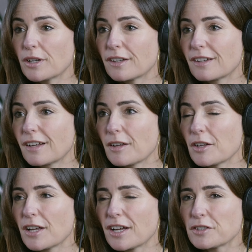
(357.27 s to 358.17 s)
And
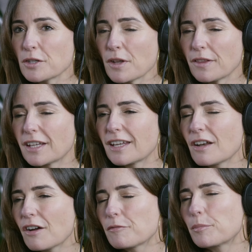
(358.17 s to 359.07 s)
I don't think
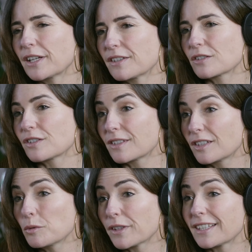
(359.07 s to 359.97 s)
enough brands
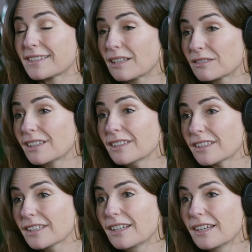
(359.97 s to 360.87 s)
consider what they sound like,